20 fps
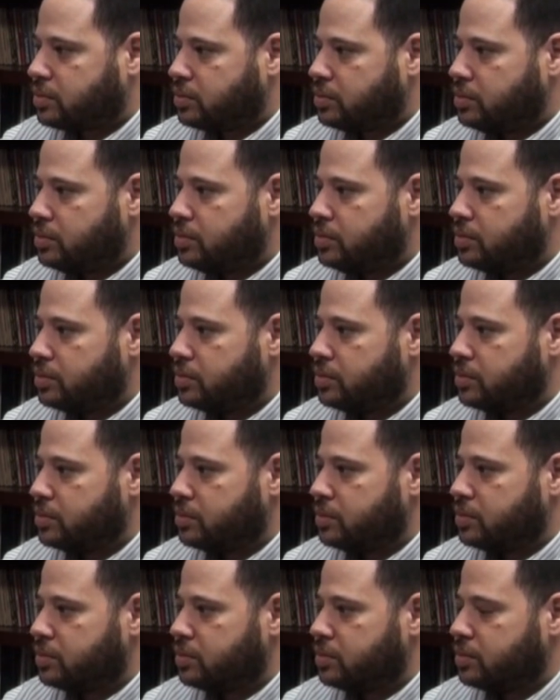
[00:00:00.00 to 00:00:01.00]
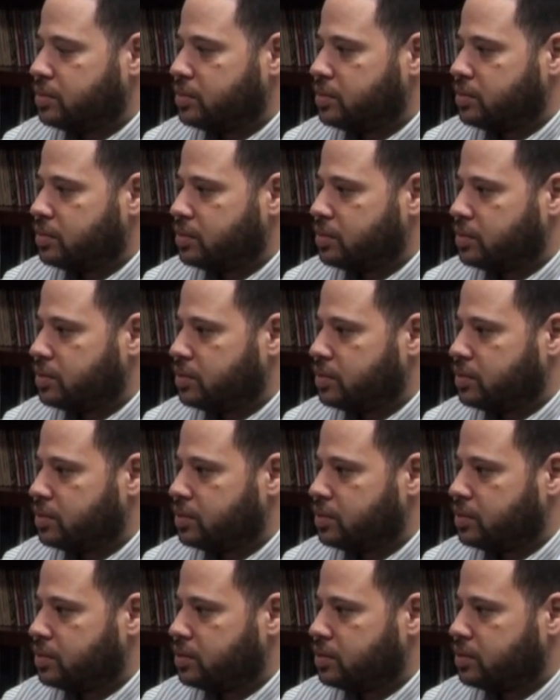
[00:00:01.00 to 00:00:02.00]

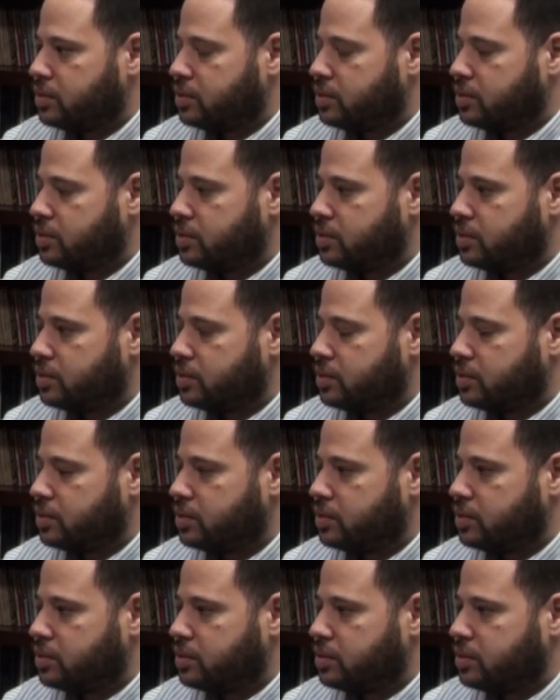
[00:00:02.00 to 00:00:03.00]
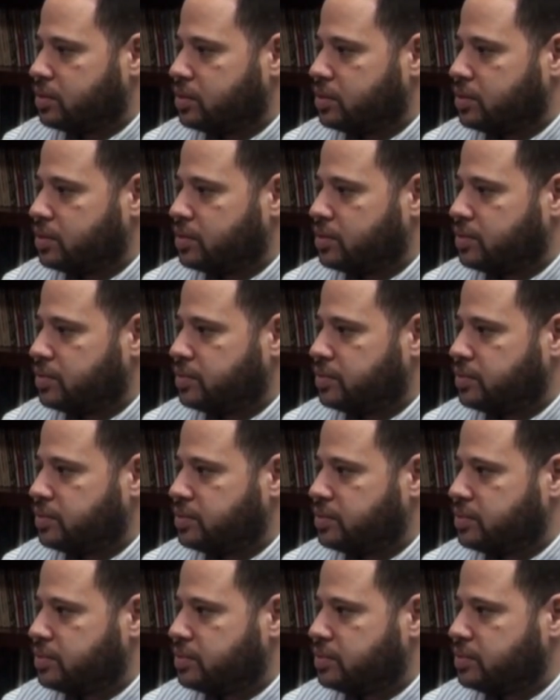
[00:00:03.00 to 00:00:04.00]

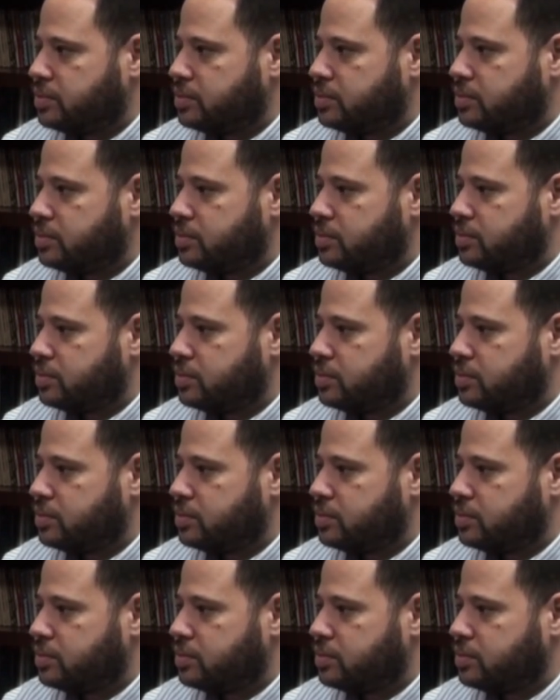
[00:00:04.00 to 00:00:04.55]
The person shown says nothing.